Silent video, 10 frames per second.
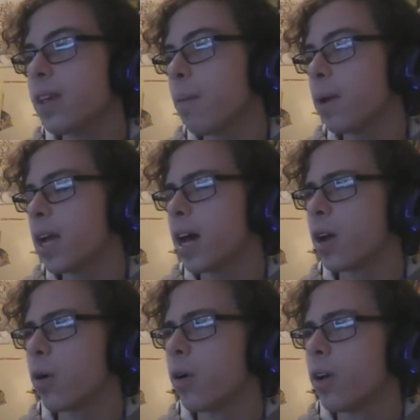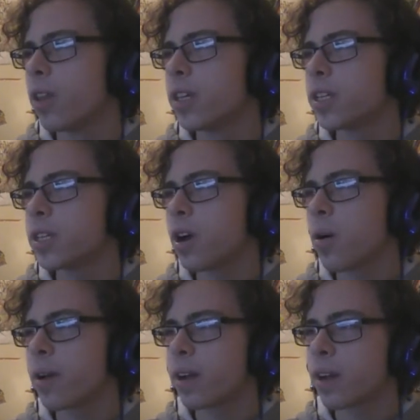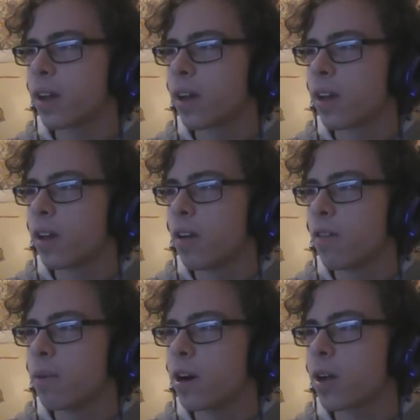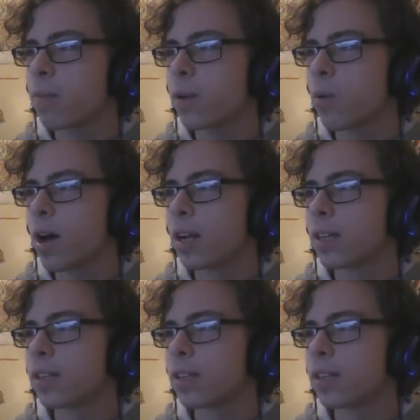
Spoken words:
But yeah, no. This is going remarkably well.